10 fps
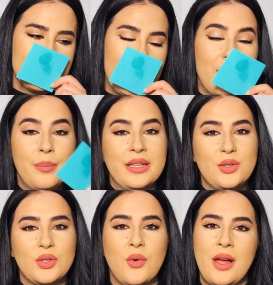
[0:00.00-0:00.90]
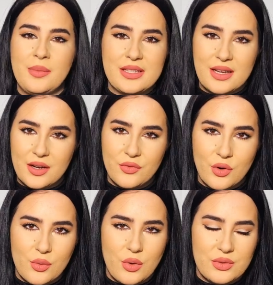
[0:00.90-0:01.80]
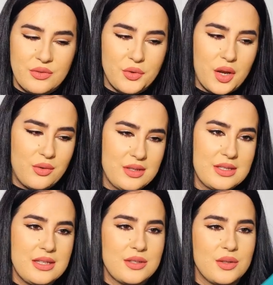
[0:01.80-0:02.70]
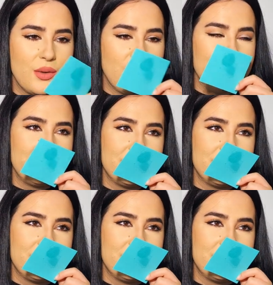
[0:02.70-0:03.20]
now, but you know, I'm a sucker for rose in fragrances, so